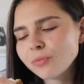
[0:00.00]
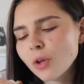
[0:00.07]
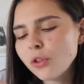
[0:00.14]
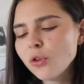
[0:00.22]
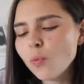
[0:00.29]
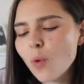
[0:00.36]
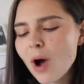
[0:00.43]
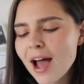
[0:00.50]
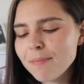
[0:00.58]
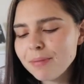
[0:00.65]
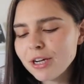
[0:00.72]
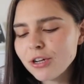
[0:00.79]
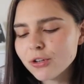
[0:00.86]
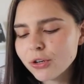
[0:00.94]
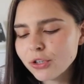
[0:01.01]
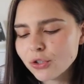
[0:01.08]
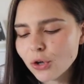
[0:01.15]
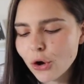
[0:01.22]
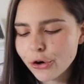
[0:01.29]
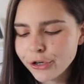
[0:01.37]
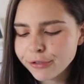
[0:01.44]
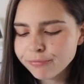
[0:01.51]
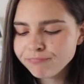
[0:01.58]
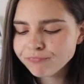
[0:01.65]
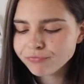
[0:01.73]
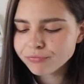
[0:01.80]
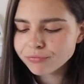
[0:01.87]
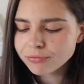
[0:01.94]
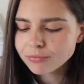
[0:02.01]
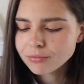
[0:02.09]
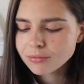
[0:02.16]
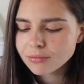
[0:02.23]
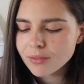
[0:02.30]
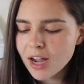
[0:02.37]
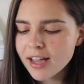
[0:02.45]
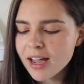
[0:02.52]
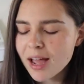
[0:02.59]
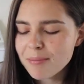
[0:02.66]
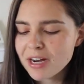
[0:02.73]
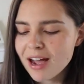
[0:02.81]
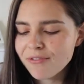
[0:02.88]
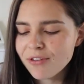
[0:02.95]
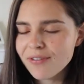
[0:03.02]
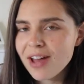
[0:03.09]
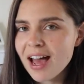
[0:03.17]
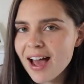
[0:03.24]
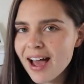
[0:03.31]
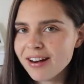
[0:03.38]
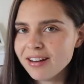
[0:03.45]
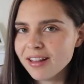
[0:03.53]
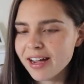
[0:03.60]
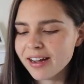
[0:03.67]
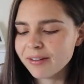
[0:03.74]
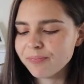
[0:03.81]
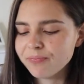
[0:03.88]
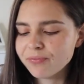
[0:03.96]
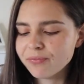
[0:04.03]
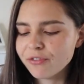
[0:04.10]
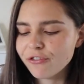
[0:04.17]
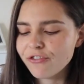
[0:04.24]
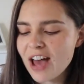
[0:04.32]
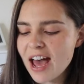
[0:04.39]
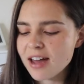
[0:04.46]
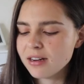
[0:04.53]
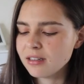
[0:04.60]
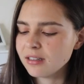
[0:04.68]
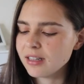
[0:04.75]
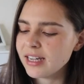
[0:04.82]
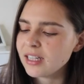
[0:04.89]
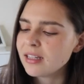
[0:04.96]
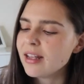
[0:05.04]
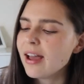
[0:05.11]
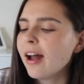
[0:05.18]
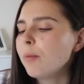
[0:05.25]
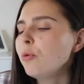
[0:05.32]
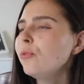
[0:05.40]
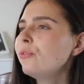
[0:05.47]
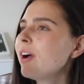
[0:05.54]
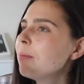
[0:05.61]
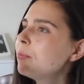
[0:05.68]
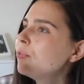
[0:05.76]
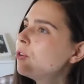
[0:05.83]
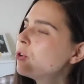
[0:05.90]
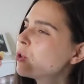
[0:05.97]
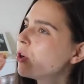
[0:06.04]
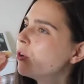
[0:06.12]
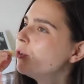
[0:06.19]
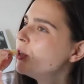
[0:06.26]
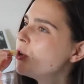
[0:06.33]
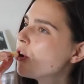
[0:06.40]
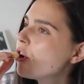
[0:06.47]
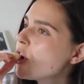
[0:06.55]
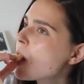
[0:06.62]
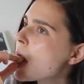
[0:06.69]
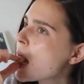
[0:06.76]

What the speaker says: The white bit on its own, like, I mean, I've never had like fat, like animal fat before, so I don't really know.